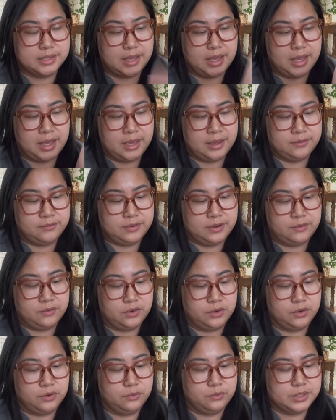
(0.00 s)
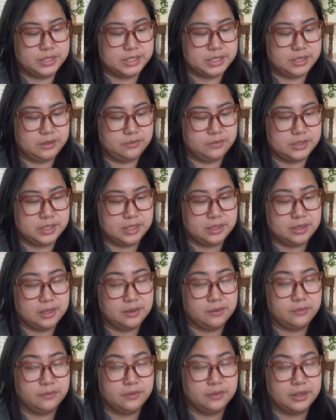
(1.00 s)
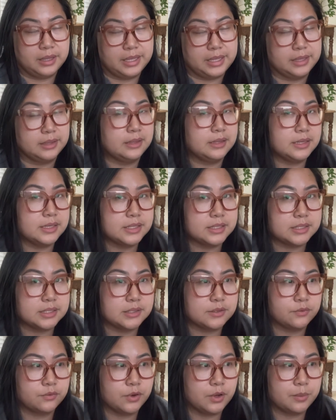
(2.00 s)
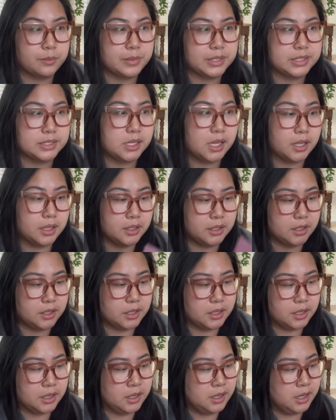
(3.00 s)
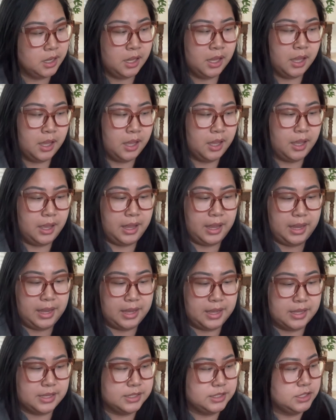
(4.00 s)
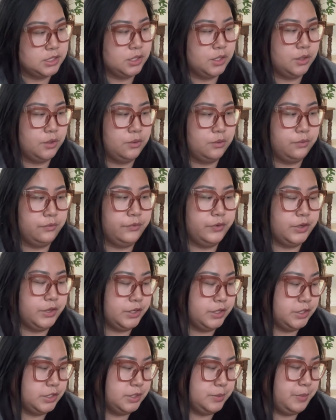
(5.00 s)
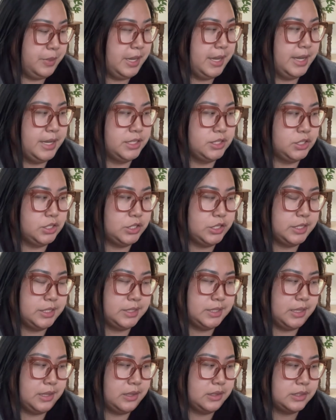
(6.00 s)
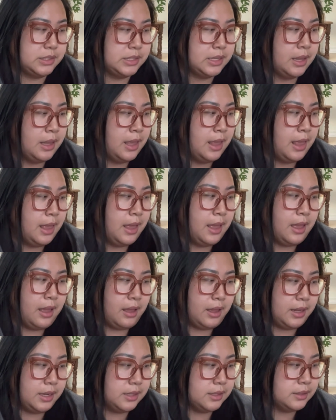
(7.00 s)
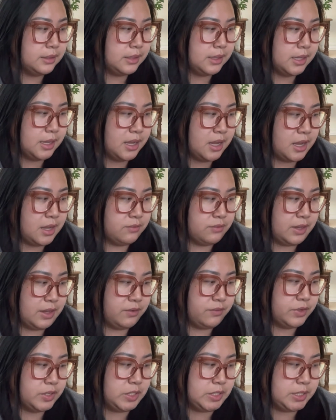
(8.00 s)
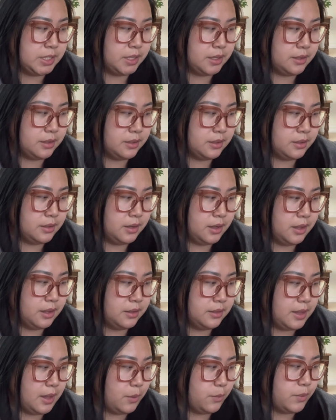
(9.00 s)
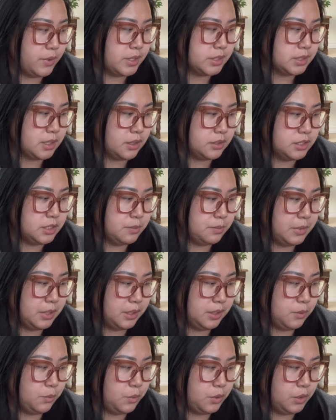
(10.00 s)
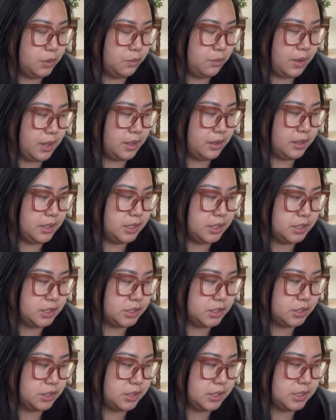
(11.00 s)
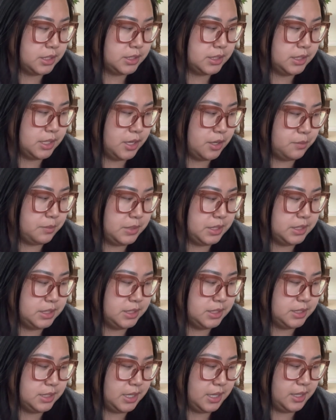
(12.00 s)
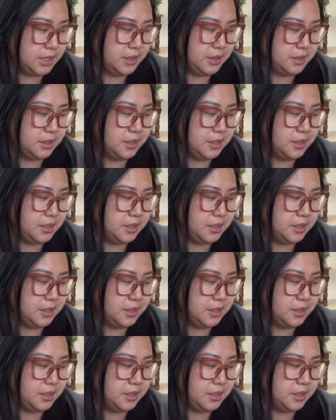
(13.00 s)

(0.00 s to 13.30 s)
I've never received a gift like this from a seller. And so first page just says, "Anything I've ever done that was ultimately worthwhile initially scared me to death."